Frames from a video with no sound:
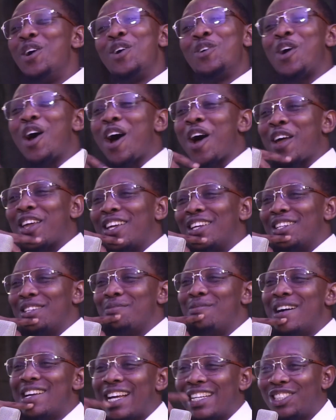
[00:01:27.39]
Roy, the
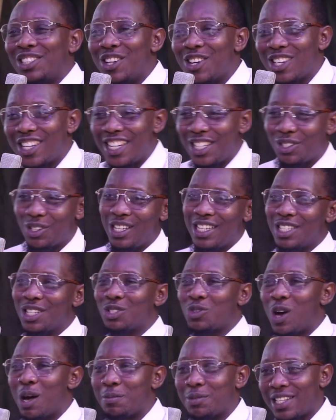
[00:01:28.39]
man that's not keen to listen
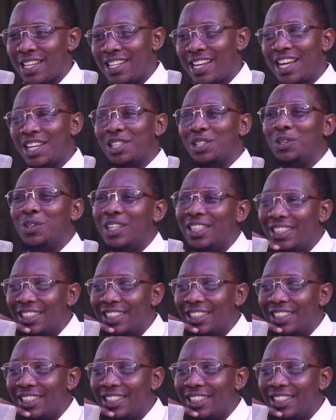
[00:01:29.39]
to what I'm saying. How you doing?